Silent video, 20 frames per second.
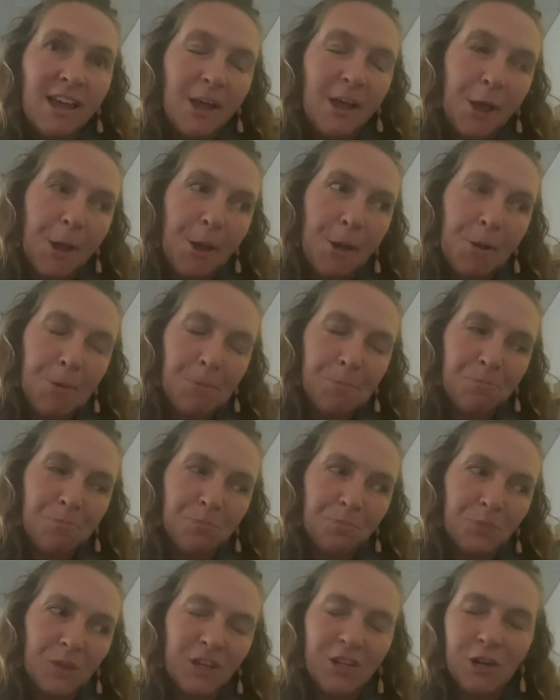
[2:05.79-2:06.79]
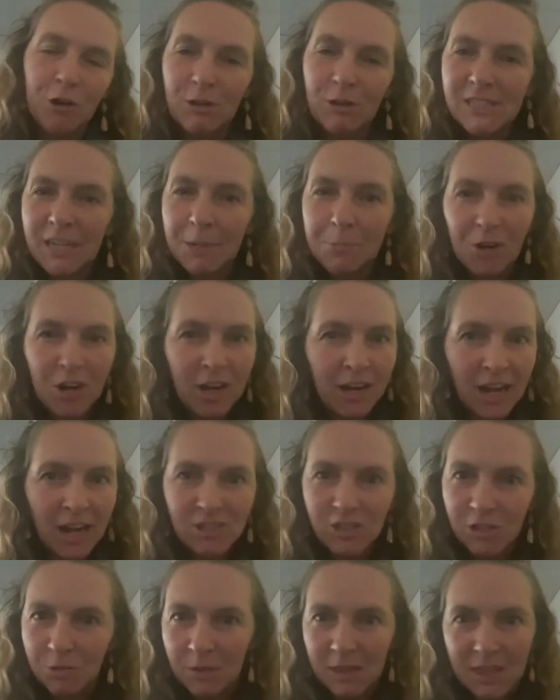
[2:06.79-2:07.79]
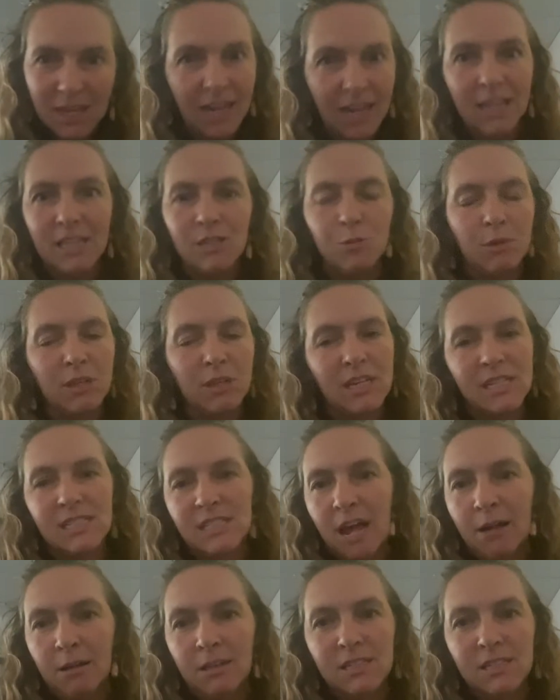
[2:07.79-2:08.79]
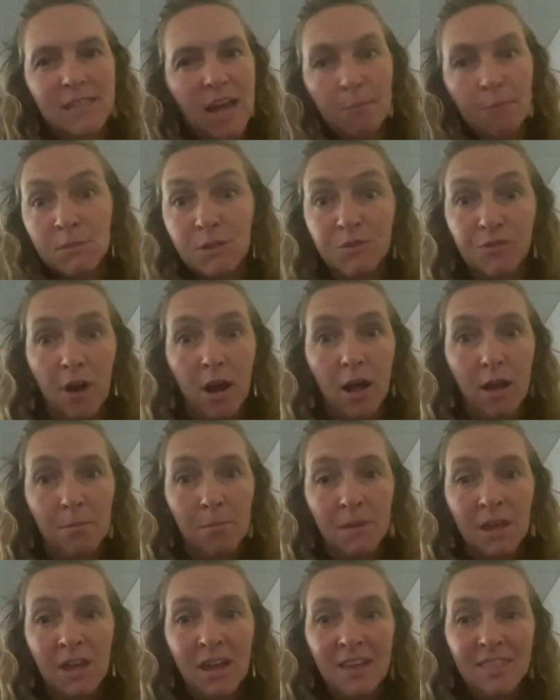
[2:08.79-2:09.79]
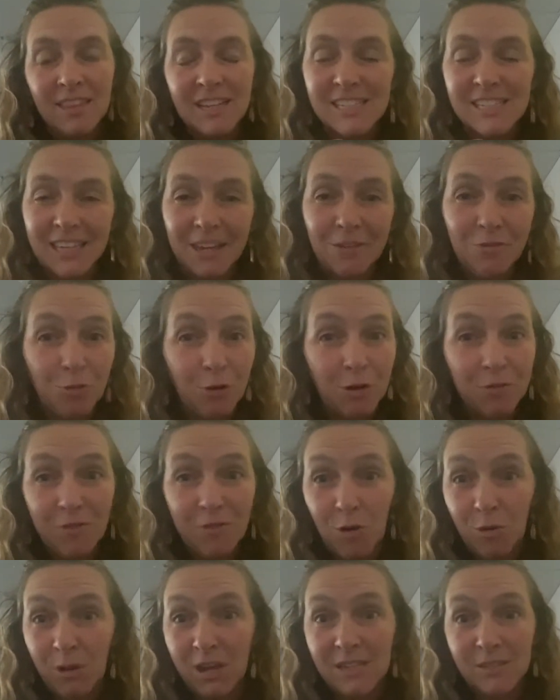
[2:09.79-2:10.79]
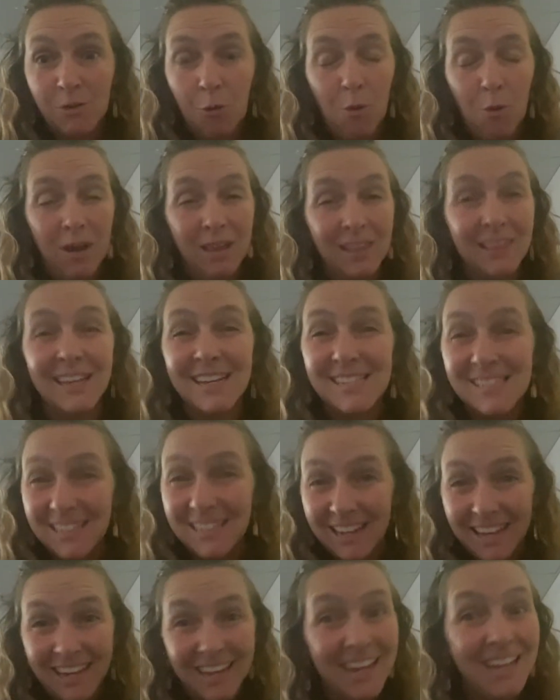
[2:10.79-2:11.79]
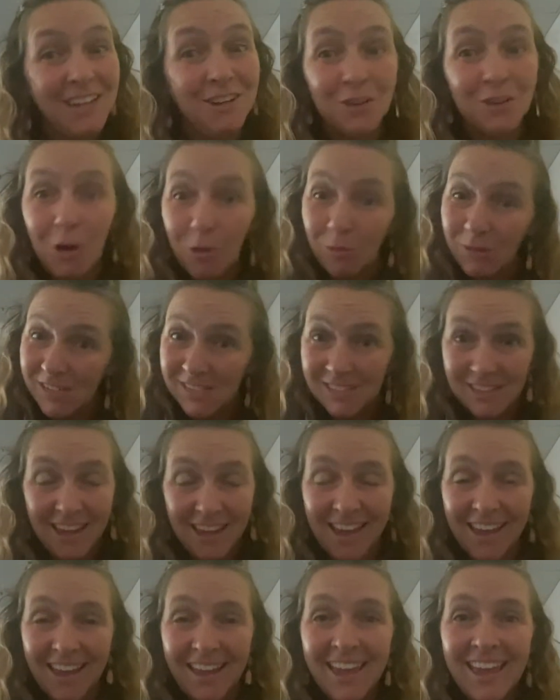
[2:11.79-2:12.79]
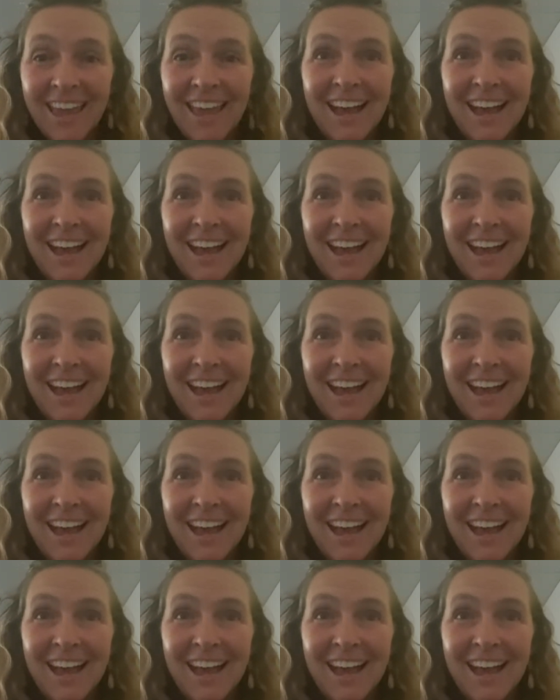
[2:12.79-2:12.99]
A deeper connection with kids really stems from the C4 focus on listening and noticing.